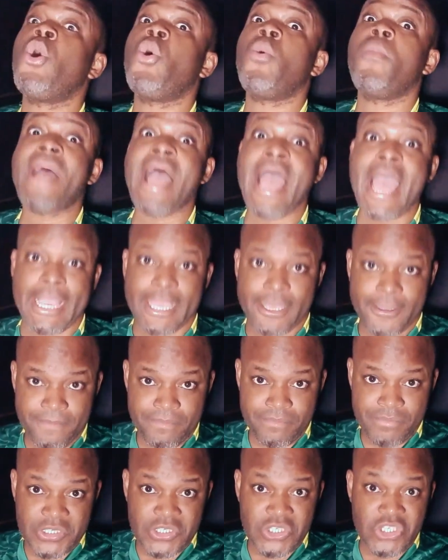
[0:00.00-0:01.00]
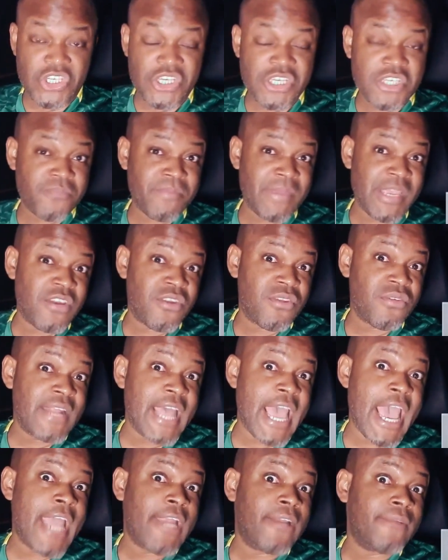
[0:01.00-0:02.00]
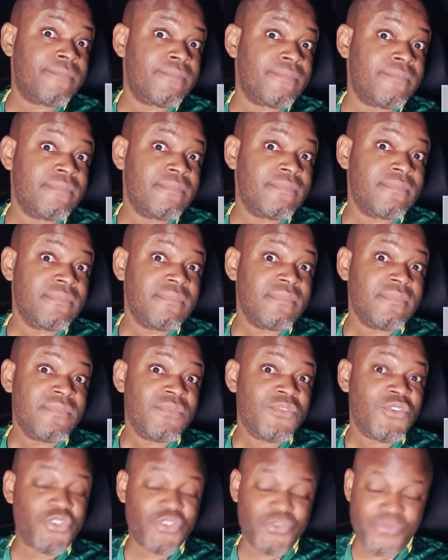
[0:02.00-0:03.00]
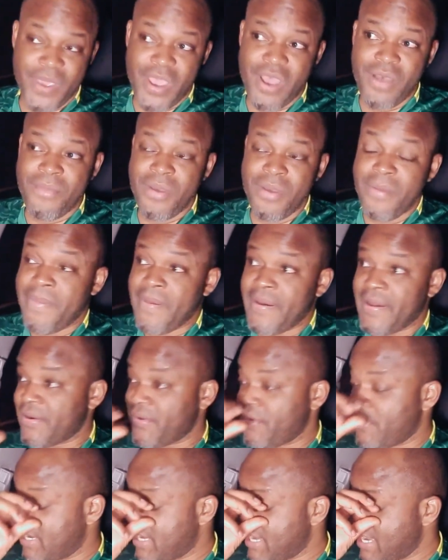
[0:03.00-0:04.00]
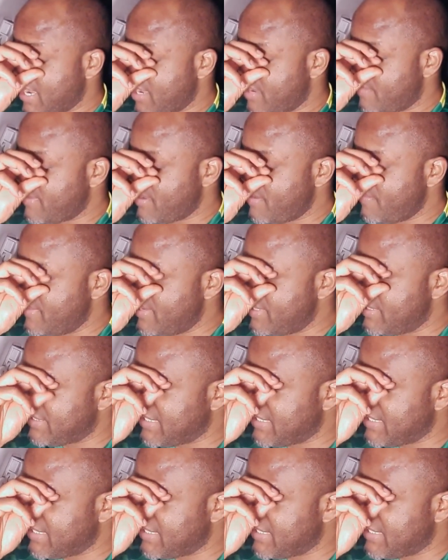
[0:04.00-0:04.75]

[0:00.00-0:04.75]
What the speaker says: all back. Mr. J has been through that. You smell me, but okay. My man